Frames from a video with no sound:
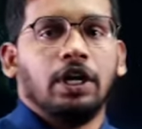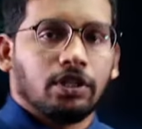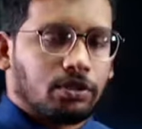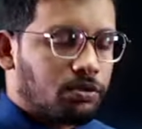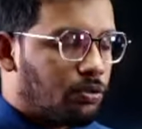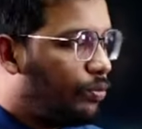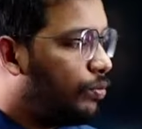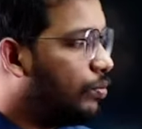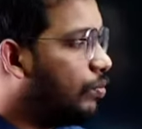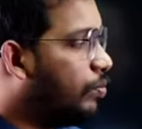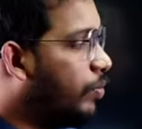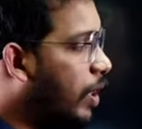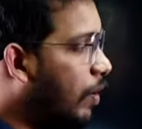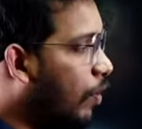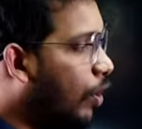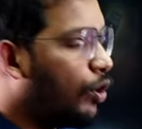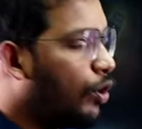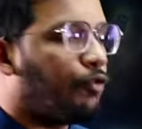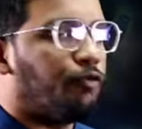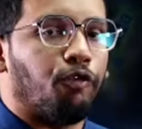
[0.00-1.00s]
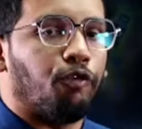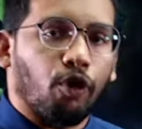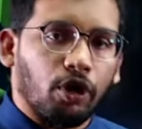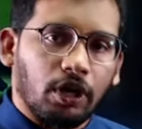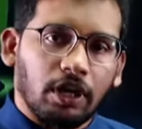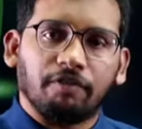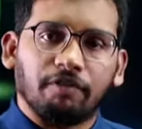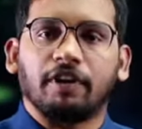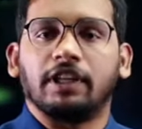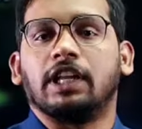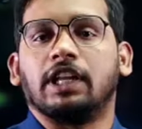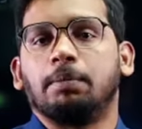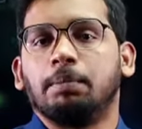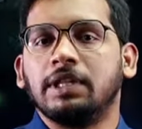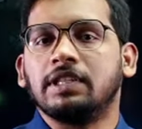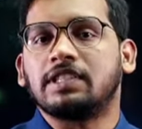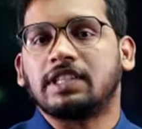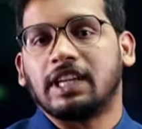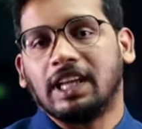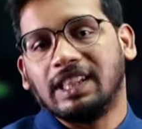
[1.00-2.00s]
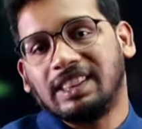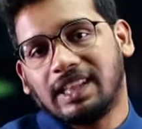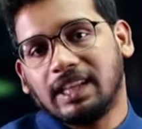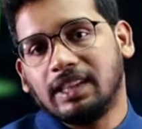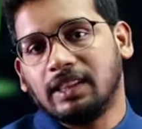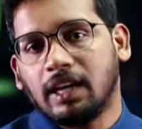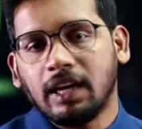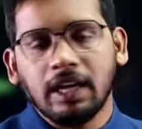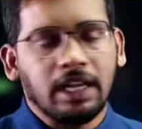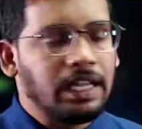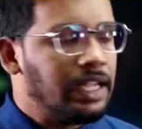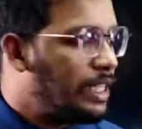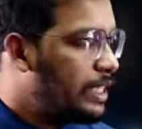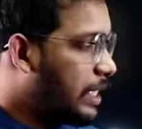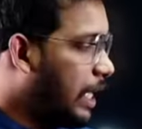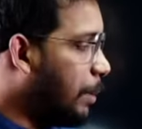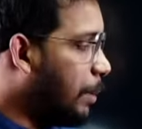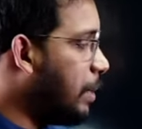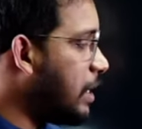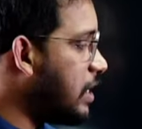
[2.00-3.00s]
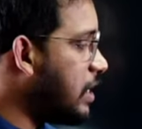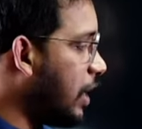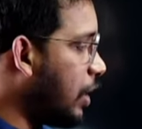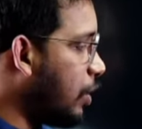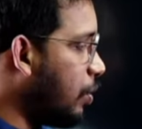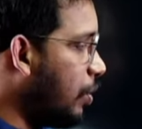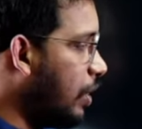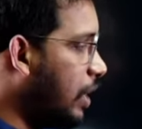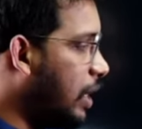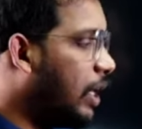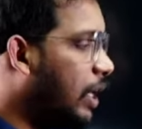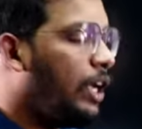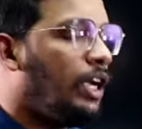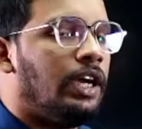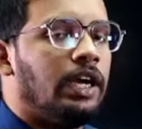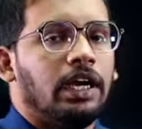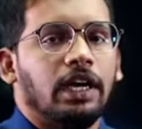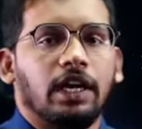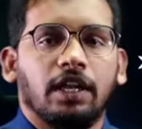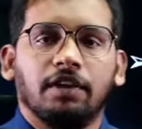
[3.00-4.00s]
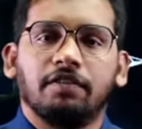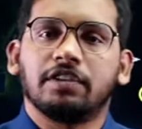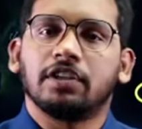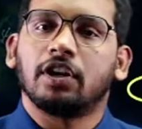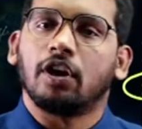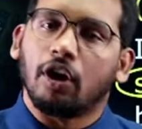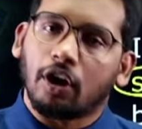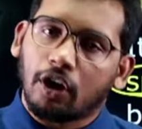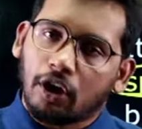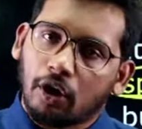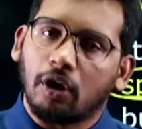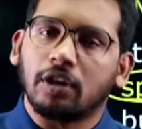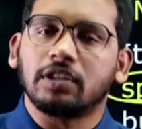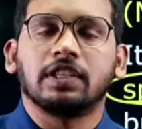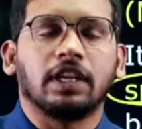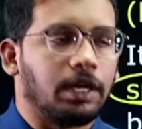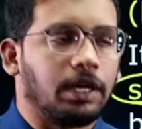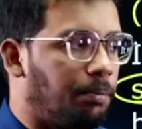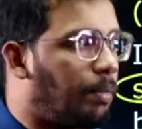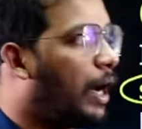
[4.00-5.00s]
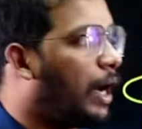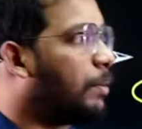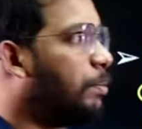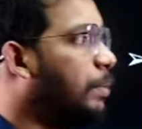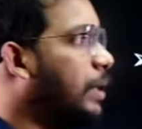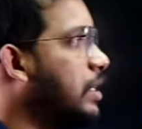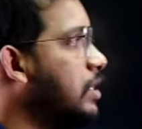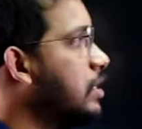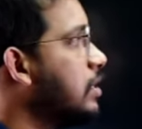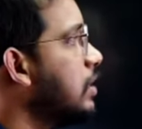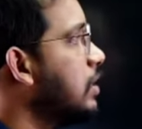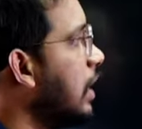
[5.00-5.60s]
So they want to fortify, that means strengthen the cyber security division across the departments.